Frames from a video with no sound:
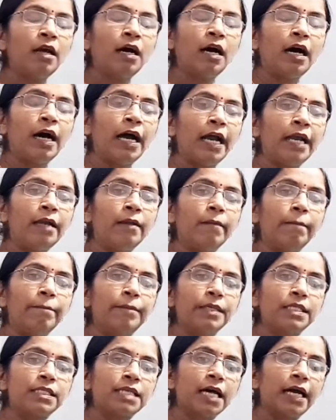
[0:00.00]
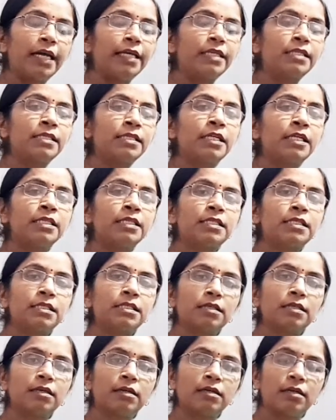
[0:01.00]
And besides this
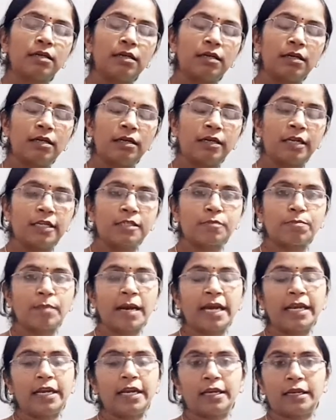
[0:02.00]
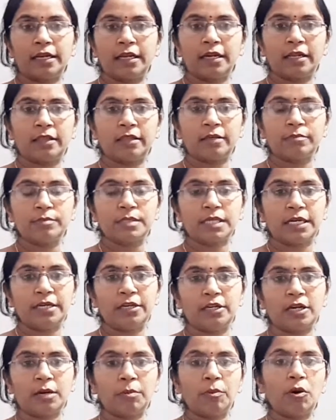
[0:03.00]
respiratory rhythm center,